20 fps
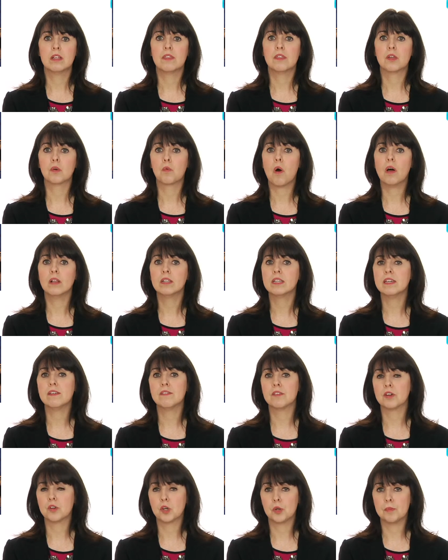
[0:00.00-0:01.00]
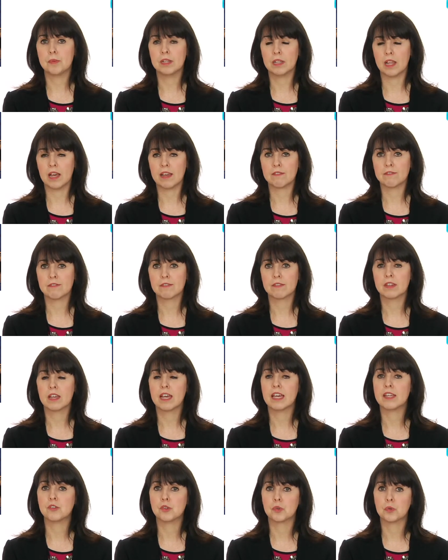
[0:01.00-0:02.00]
the quality of our urban life,
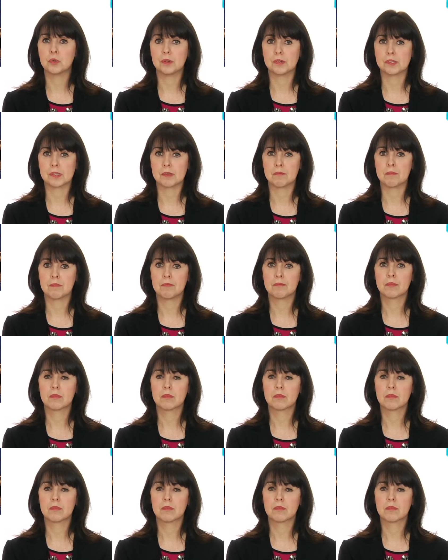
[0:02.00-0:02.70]
and tourism.